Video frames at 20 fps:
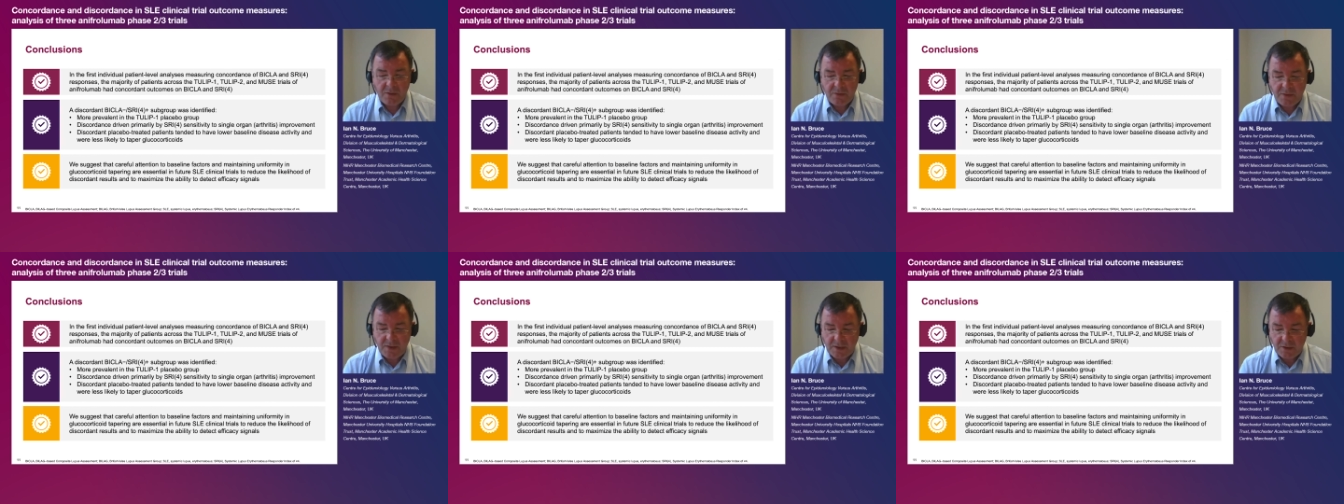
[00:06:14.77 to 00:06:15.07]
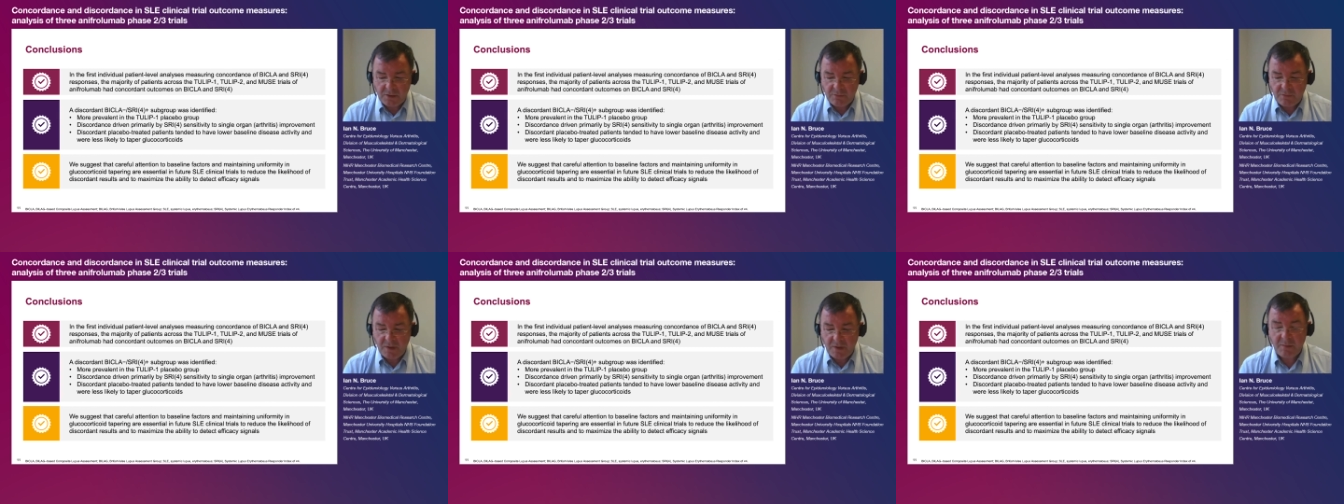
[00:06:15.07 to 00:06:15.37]

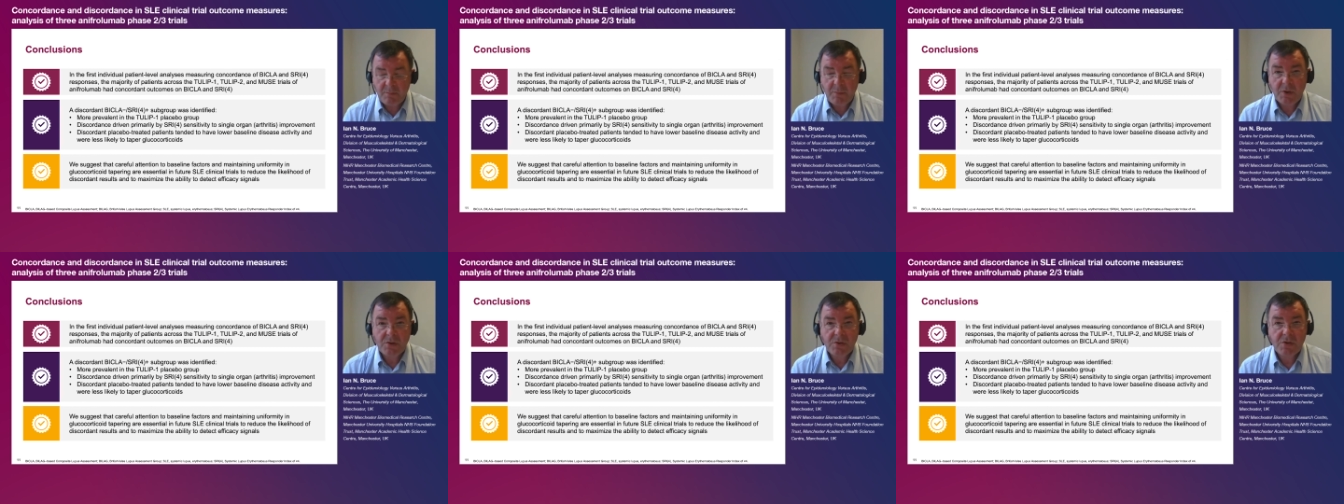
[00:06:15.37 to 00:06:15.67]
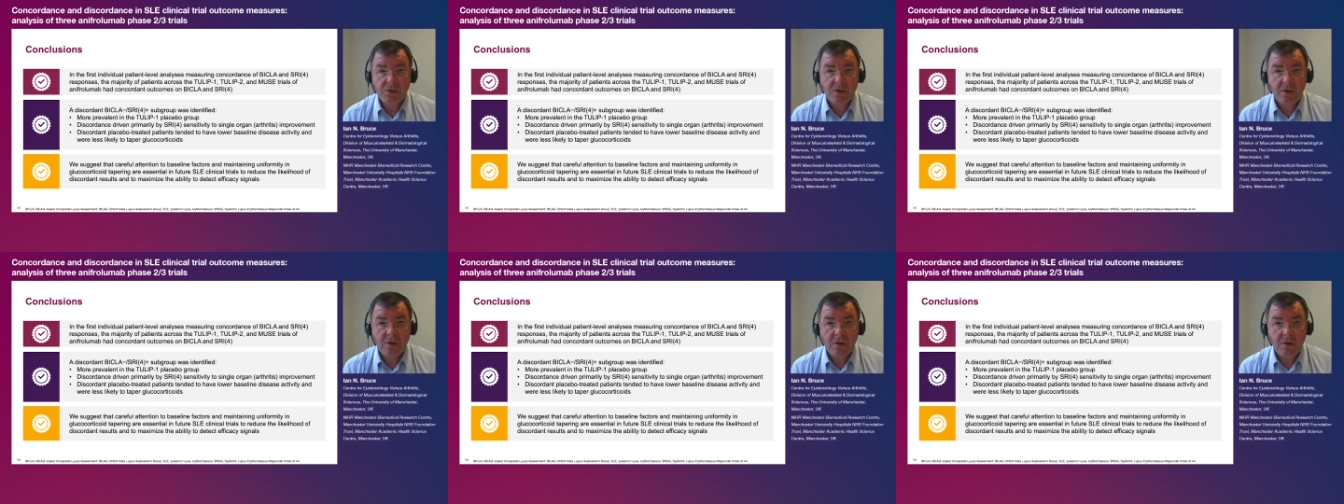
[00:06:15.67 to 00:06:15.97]
Thank you very
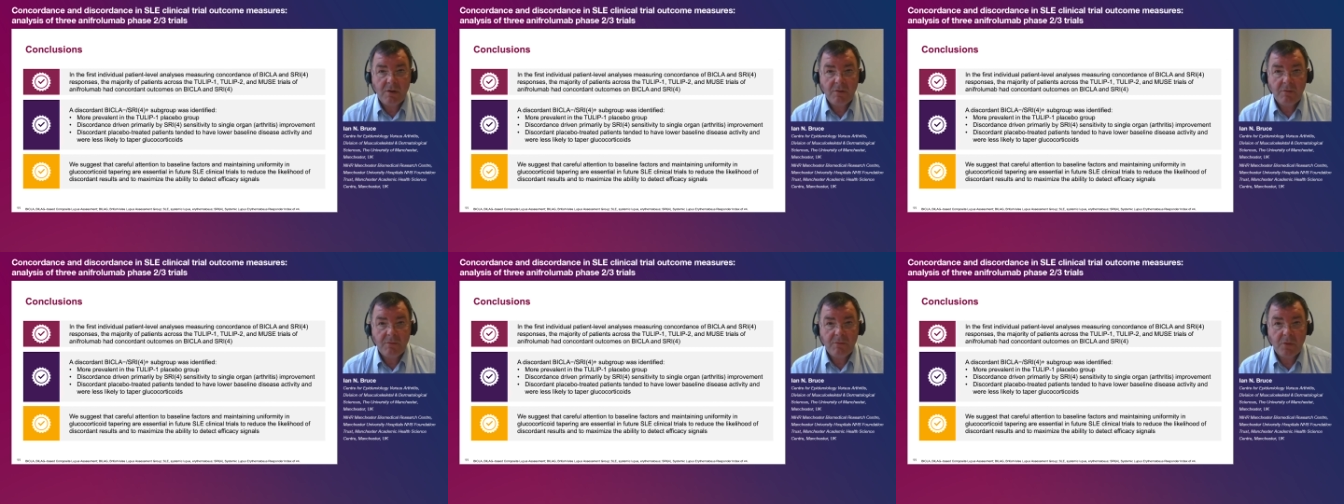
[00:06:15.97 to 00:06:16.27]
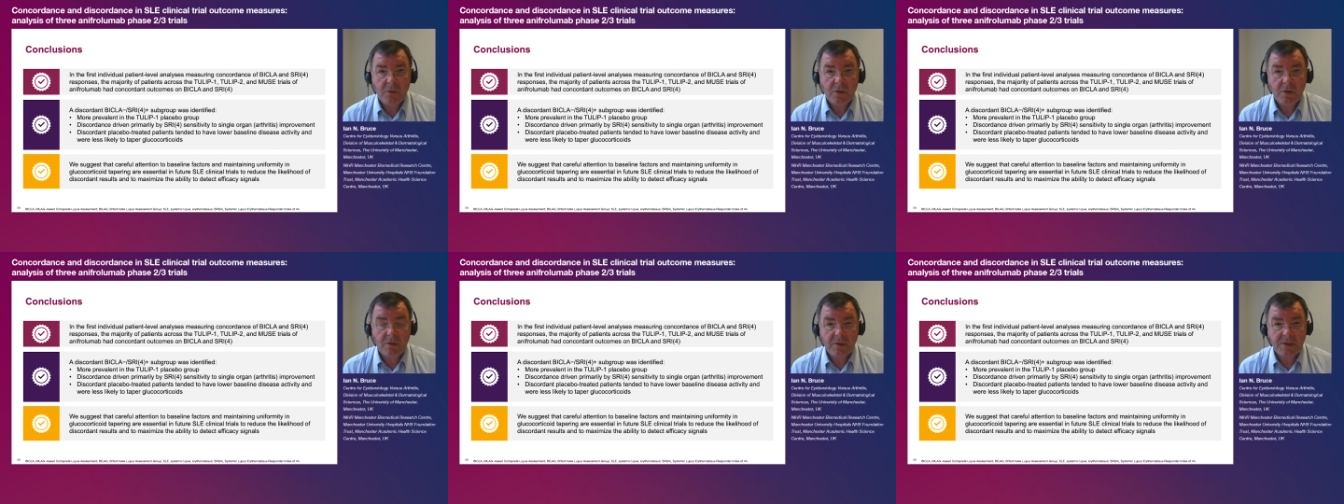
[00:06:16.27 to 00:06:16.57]
much
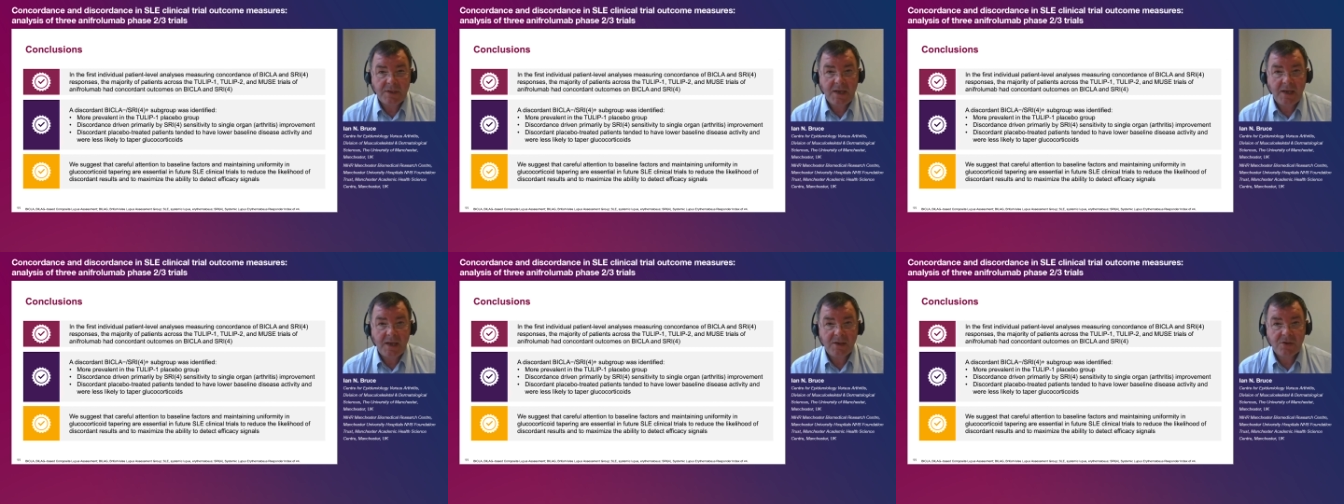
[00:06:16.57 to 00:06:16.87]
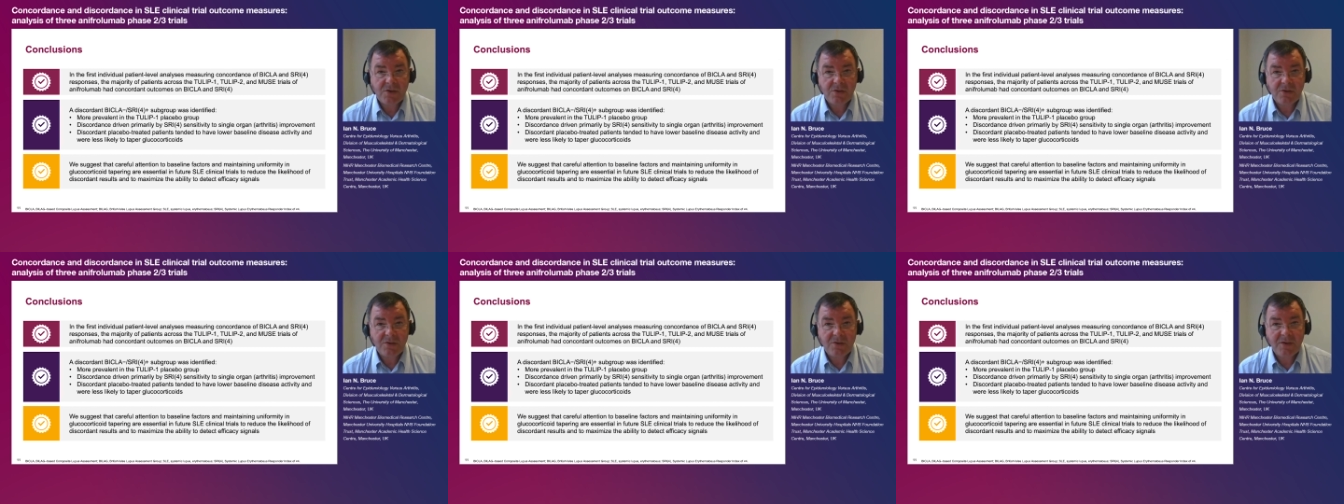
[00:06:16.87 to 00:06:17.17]
for your
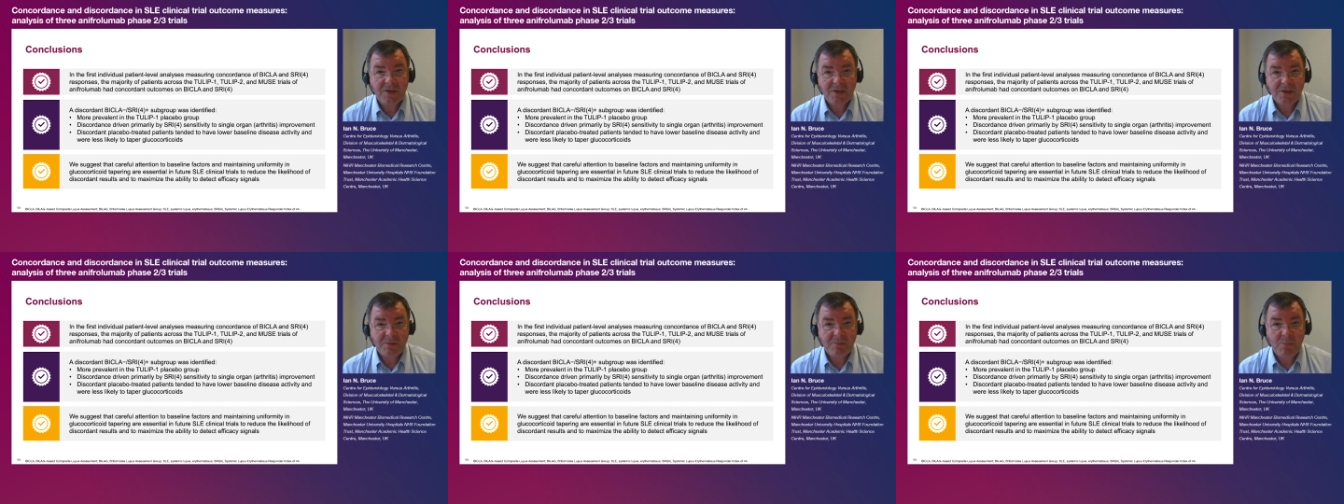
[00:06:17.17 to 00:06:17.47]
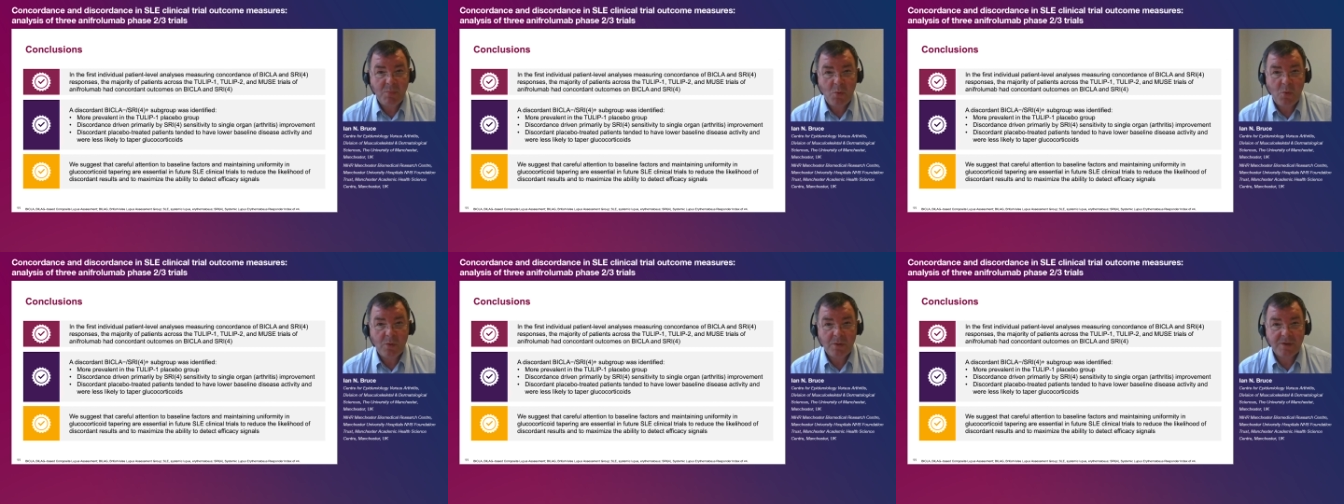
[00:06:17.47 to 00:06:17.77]
attention to this
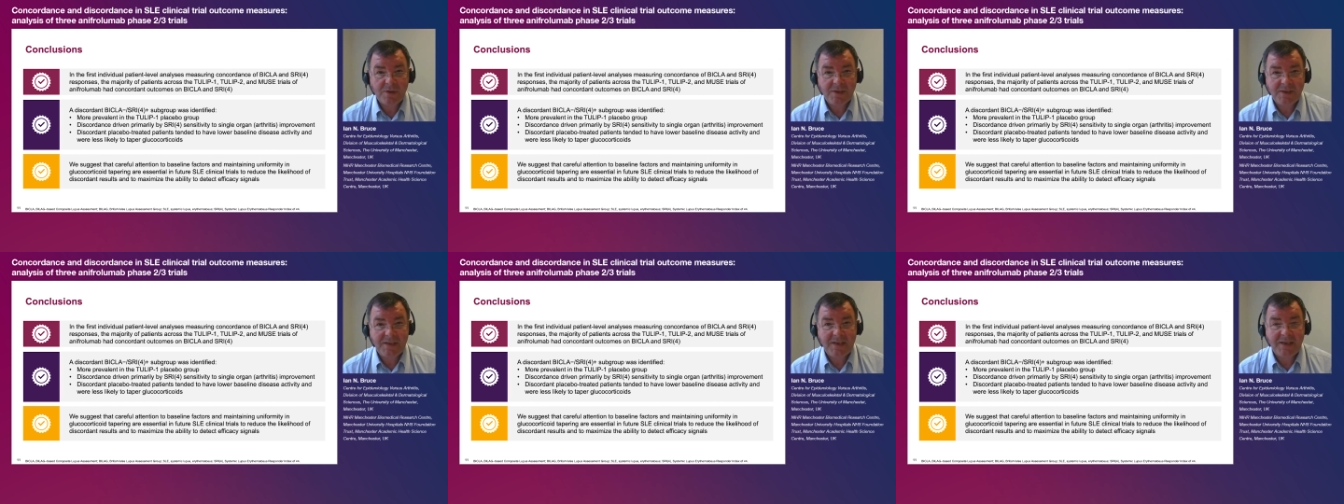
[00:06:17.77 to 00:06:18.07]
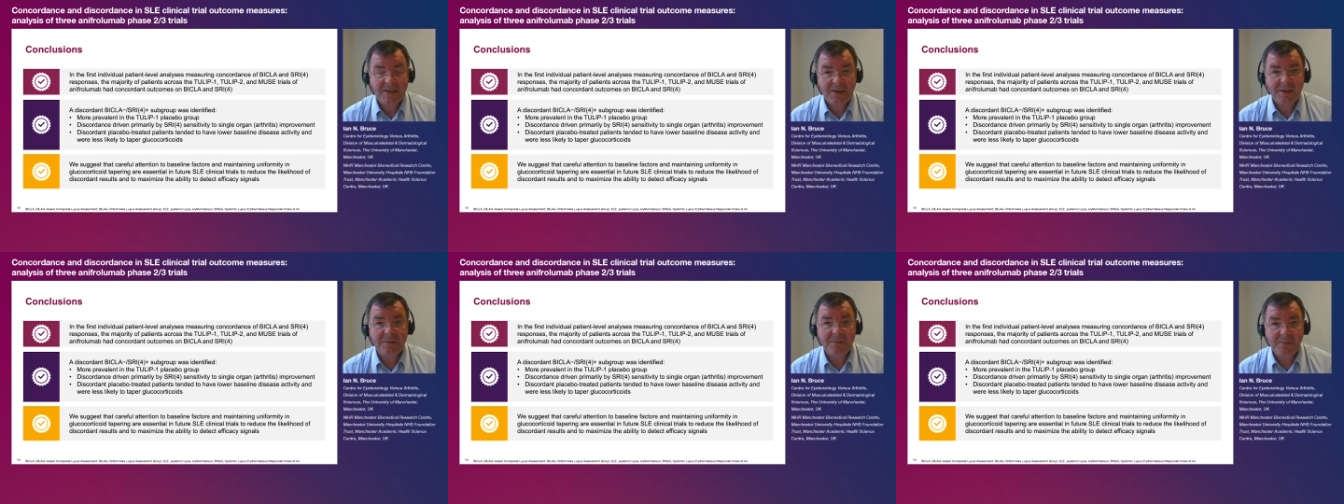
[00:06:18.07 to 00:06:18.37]
important
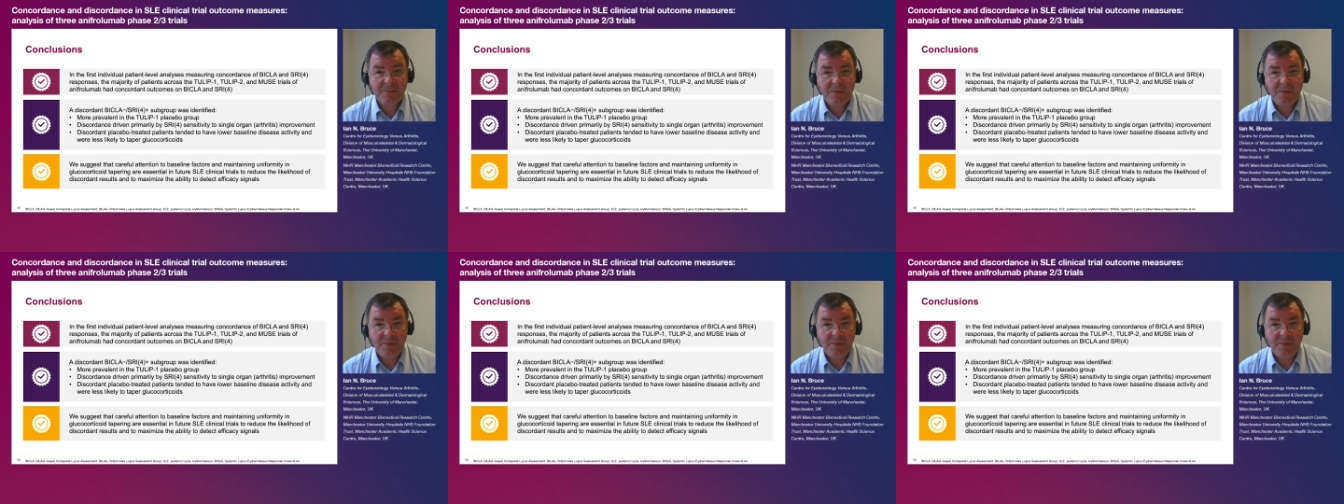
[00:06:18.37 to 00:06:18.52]
data.